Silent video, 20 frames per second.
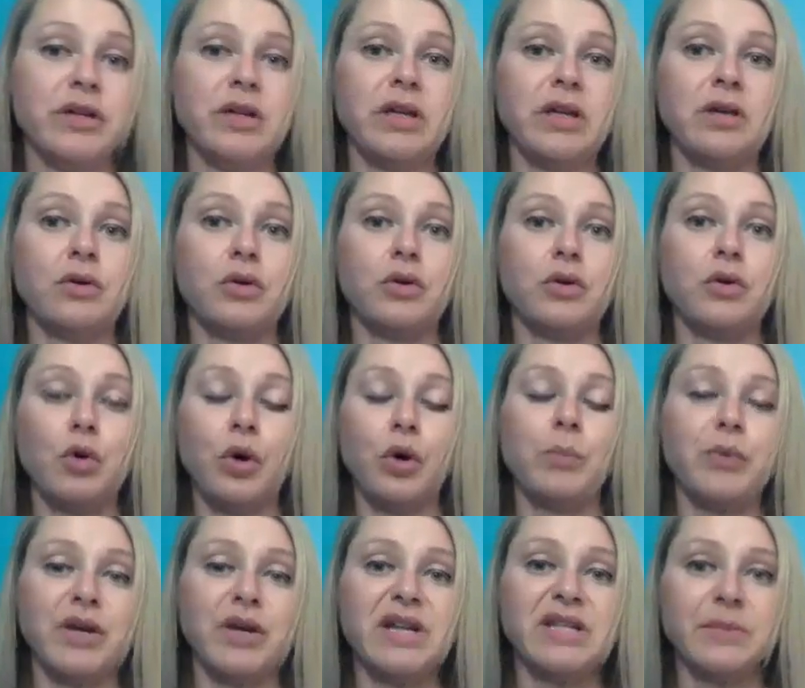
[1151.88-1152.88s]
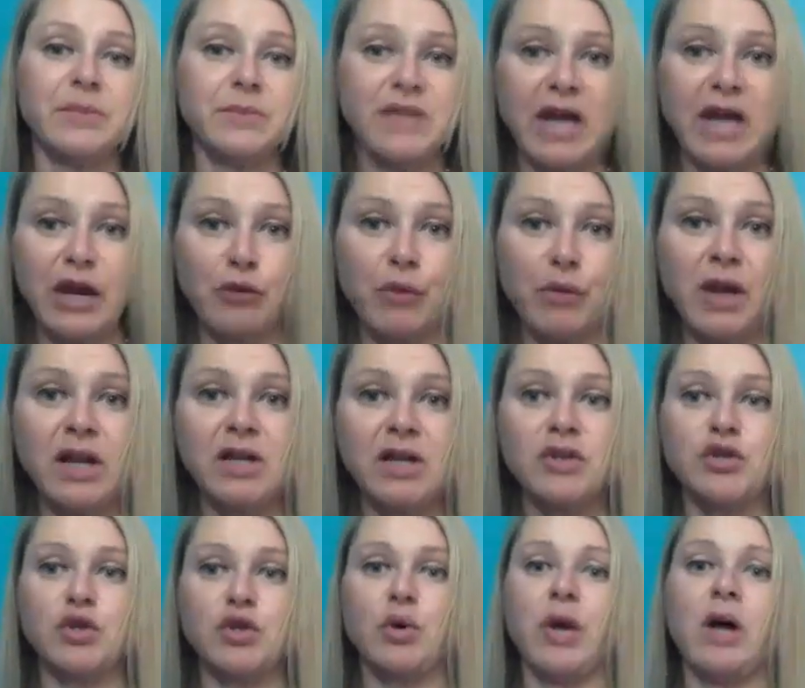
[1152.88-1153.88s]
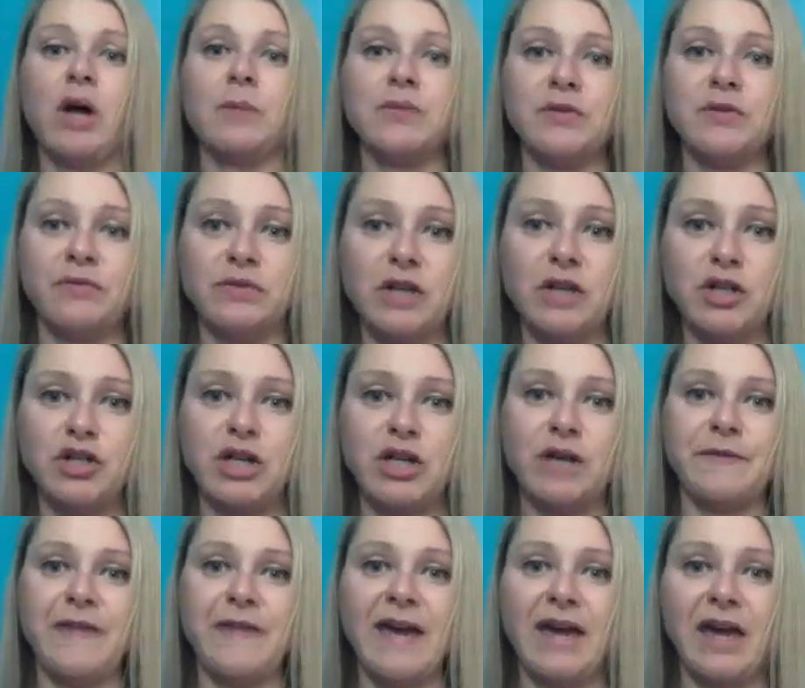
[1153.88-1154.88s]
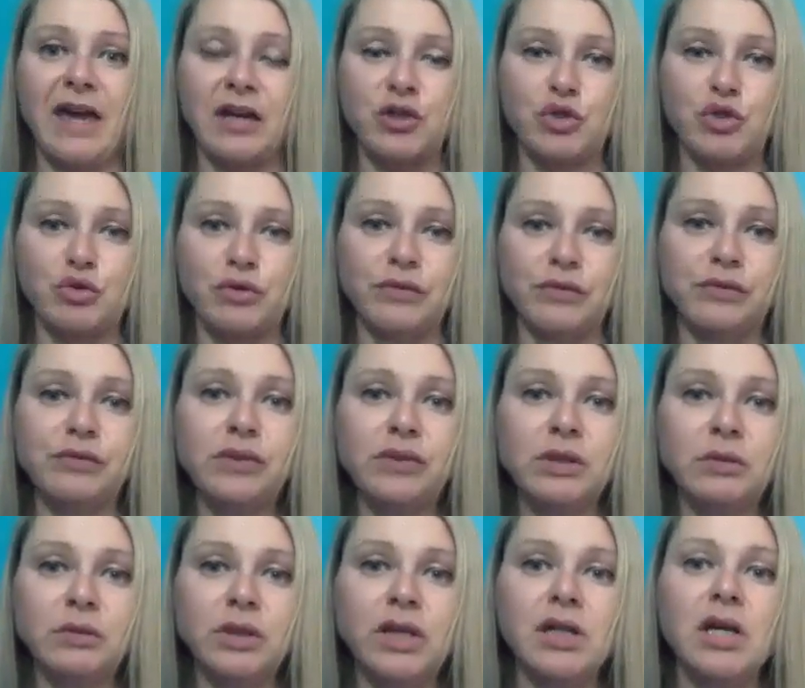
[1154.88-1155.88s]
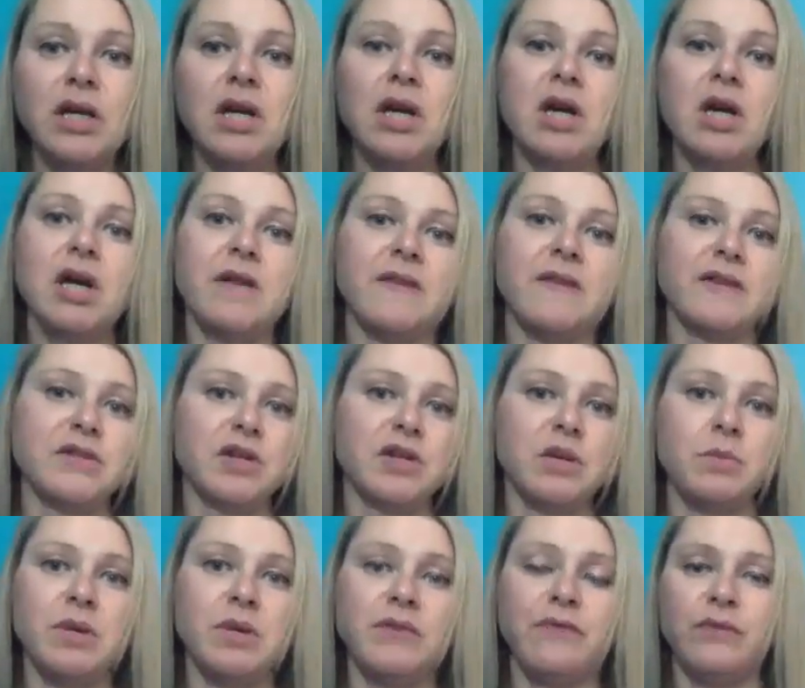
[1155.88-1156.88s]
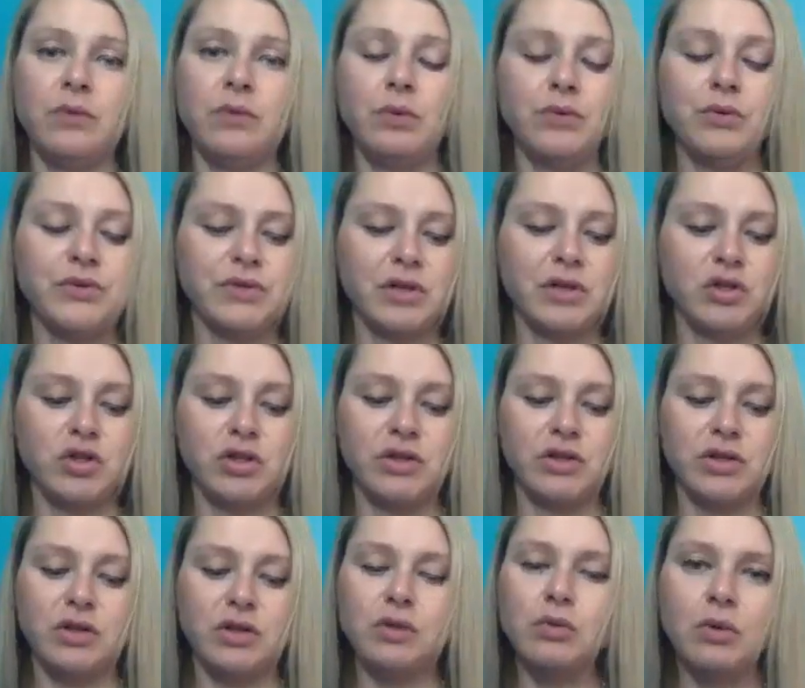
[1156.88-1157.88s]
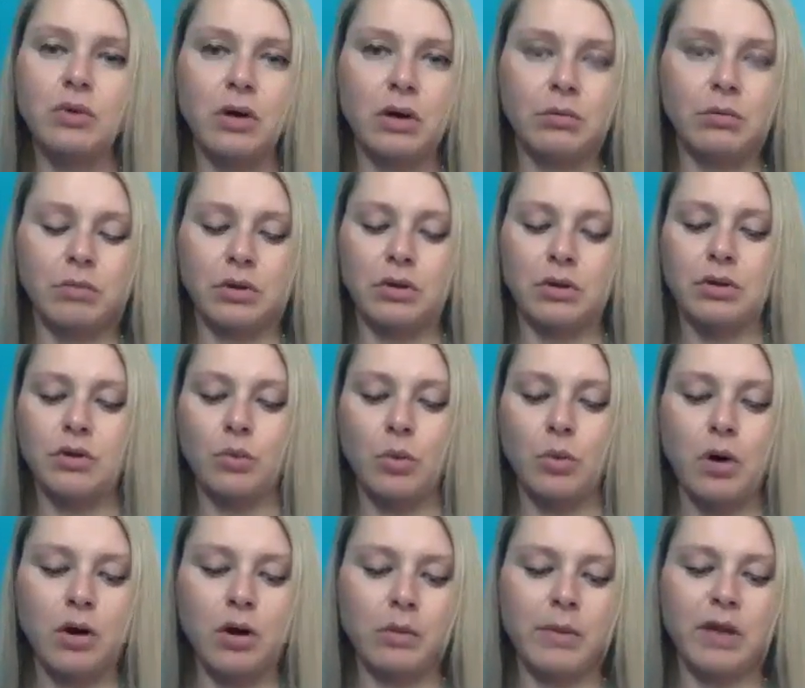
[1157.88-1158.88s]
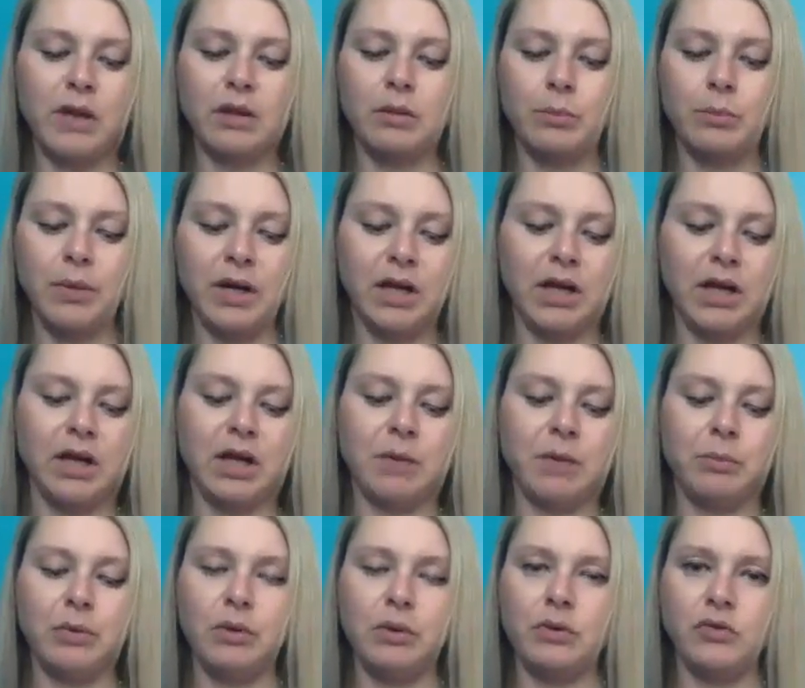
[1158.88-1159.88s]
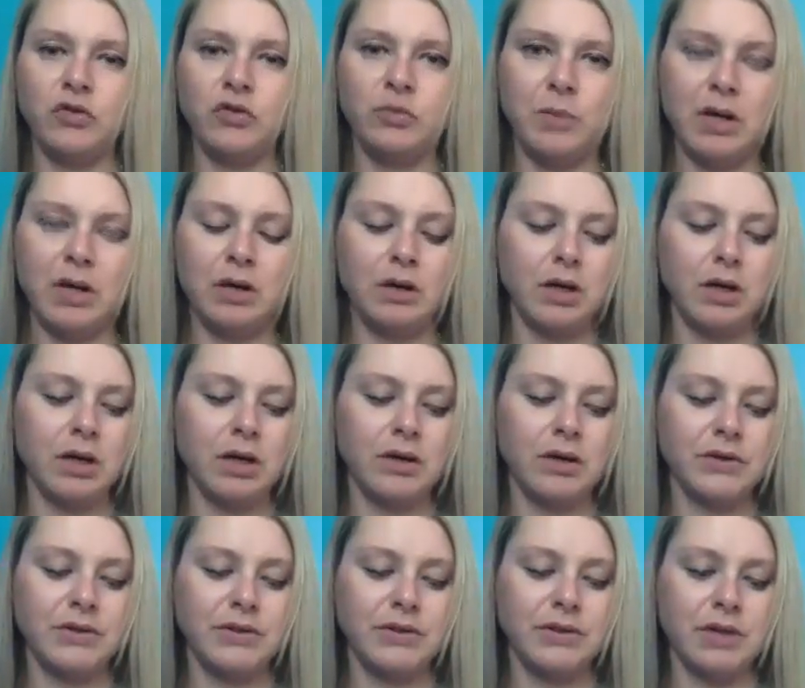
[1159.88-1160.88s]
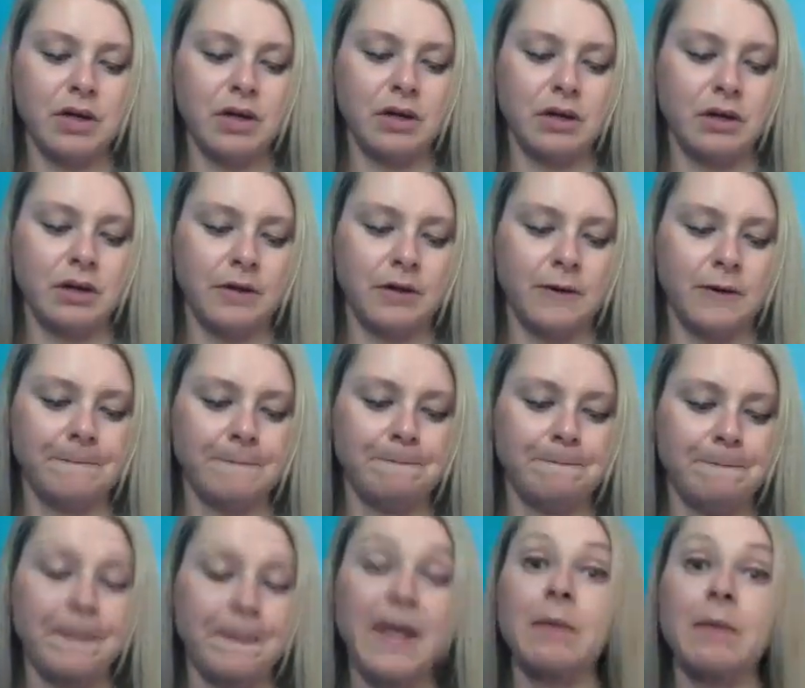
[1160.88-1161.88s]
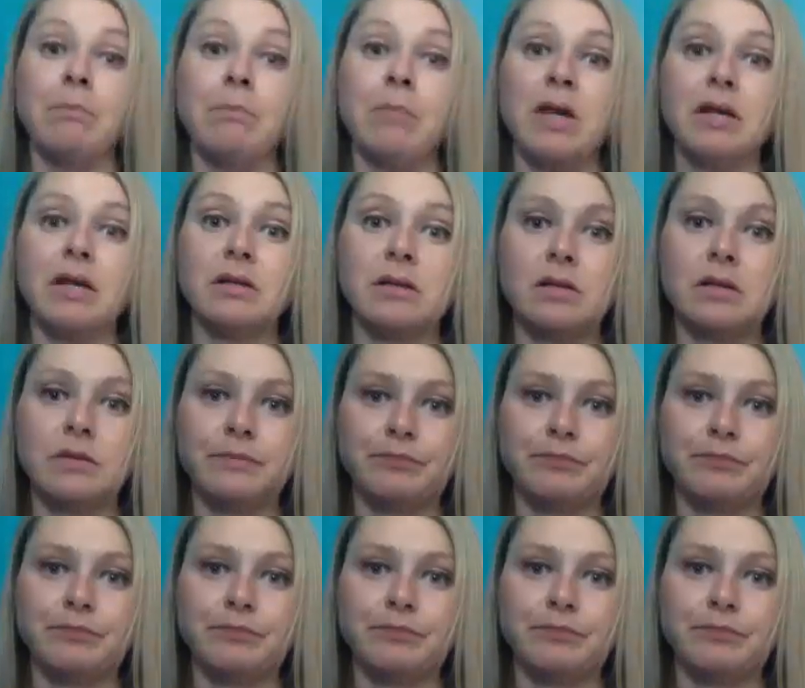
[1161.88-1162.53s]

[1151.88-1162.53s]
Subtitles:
Incorporating some diuretics, so help to flush out that extra fluid. That's going to be foods such as cucumbers, watermelon, pineapple, asparagus, and mint.